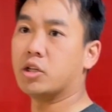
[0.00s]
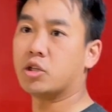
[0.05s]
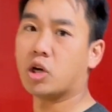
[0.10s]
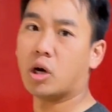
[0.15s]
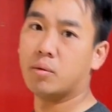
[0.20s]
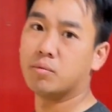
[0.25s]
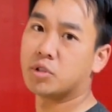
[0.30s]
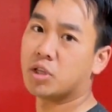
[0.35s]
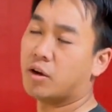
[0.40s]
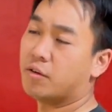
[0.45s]

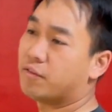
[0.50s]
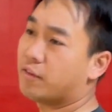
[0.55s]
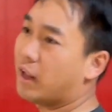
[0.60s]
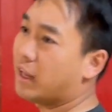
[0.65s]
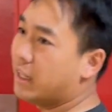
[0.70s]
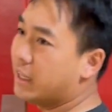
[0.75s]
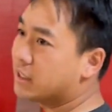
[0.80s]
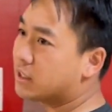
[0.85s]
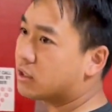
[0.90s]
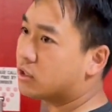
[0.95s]
terms of at
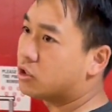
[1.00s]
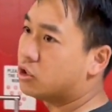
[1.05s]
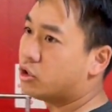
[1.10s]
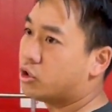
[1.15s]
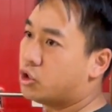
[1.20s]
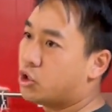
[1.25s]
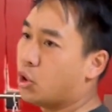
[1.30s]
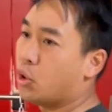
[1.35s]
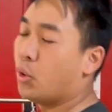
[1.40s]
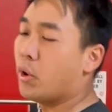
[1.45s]
least
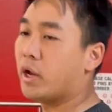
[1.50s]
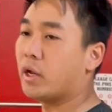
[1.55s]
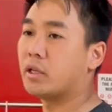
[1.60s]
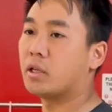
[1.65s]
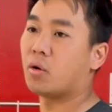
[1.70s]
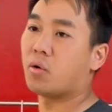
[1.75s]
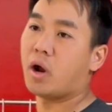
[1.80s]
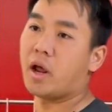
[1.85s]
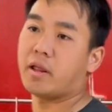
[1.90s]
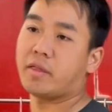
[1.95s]
doing the
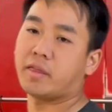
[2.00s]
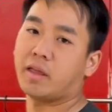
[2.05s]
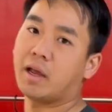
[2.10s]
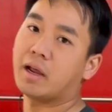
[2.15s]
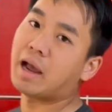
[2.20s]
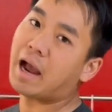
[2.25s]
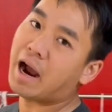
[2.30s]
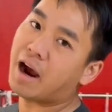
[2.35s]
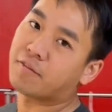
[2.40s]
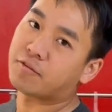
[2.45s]
right thing
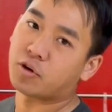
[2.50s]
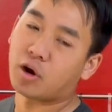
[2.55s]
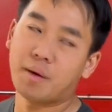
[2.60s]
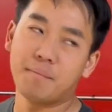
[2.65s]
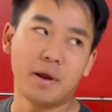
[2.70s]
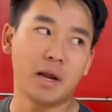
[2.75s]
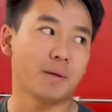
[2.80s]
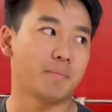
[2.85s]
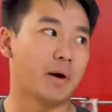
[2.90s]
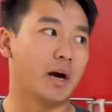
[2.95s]
after I
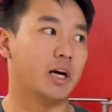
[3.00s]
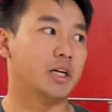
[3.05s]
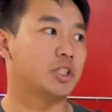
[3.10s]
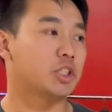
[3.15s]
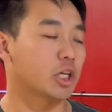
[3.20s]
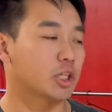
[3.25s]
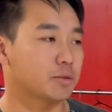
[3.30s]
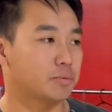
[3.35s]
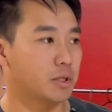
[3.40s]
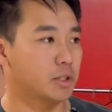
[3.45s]
make my
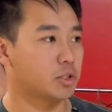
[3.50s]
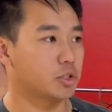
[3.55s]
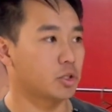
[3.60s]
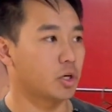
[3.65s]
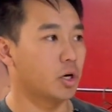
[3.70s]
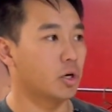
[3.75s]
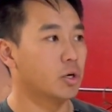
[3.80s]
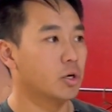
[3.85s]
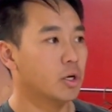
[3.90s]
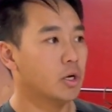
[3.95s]
adjustments.
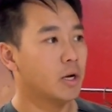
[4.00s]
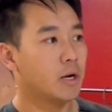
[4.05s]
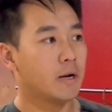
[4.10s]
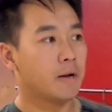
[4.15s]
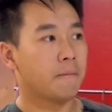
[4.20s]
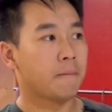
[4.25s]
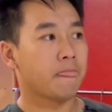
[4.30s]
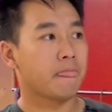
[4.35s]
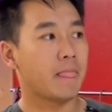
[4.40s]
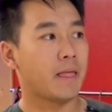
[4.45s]
So
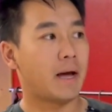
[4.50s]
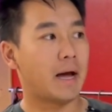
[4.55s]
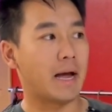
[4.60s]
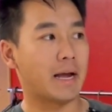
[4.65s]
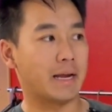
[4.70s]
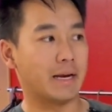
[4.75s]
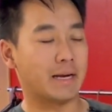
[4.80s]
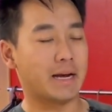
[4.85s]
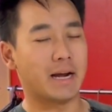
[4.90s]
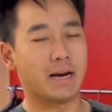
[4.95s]
I
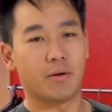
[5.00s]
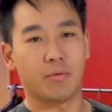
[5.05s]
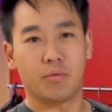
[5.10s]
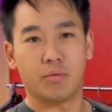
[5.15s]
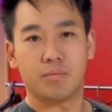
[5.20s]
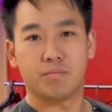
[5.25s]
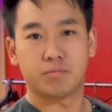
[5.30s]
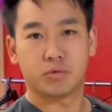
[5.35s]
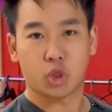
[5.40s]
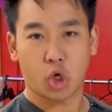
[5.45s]
can kind of
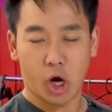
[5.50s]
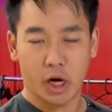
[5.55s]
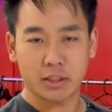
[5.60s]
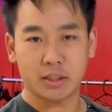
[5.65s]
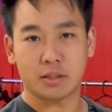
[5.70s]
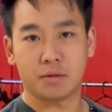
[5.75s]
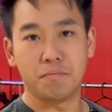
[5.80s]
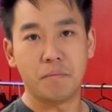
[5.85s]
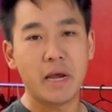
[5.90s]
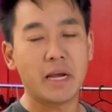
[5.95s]
trust
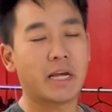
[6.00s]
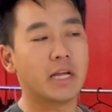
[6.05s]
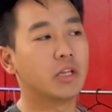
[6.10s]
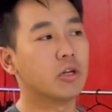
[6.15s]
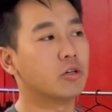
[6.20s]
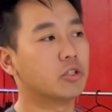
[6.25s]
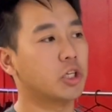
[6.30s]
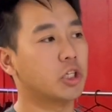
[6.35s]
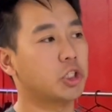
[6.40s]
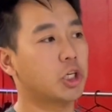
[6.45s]
making
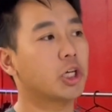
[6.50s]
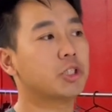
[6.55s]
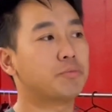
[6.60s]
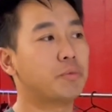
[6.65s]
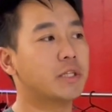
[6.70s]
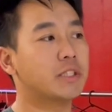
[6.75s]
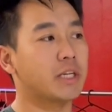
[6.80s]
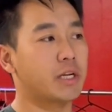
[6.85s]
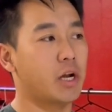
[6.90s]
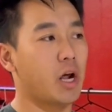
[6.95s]
those
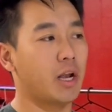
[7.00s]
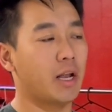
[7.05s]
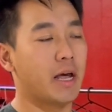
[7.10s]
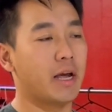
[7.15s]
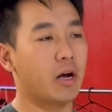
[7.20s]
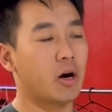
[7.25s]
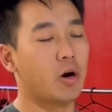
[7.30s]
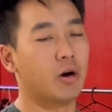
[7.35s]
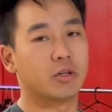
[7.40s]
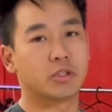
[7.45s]
adjustments and not like,
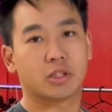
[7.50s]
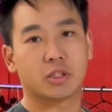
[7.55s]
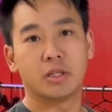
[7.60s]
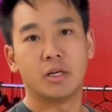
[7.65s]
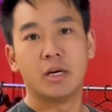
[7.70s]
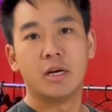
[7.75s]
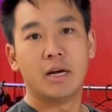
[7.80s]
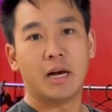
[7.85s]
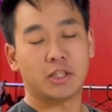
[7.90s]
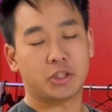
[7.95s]
oh,
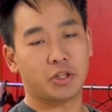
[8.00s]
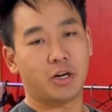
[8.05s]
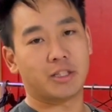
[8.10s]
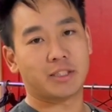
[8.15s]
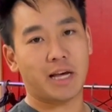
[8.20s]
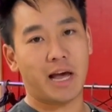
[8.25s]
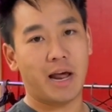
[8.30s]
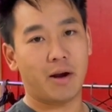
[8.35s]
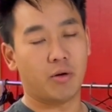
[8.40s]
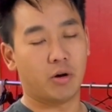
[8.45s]
as soon as
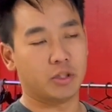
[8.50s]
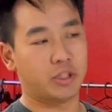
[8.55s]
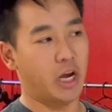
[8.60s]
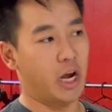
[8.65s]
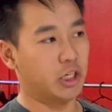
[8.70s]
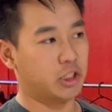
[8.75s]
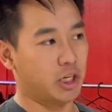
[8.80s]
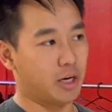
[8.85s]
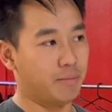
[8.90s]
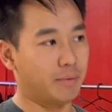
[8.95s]
I add
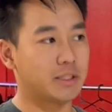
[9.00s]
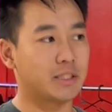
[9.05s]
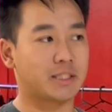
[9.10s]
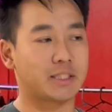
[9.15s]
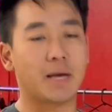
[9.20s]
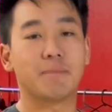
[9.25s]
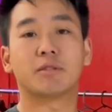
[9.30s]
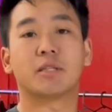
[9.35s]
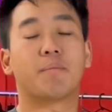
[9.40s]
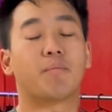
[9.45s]
rotation, it
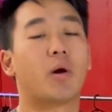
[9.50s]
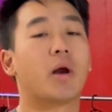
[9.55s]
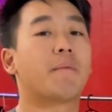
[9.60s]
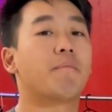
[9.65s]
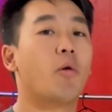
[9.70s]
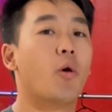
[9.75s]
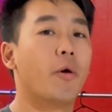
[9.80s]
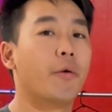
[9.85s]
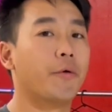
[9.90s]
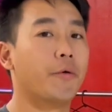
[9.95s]
skips the break
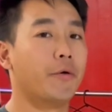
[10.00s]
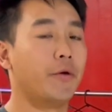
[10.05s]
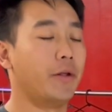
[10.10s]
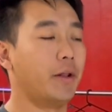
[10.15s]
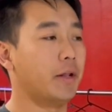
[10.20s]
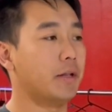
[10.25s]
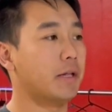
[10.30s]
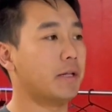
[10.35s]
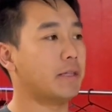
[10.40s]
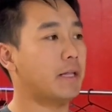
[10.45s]
point or
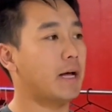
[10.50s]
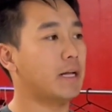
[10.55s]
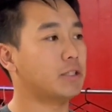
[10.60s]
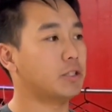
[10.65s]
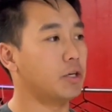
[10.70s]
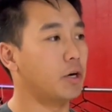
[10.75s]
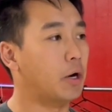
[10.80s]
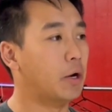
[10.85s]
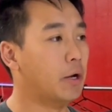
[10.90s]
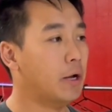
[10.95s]
anything like that. So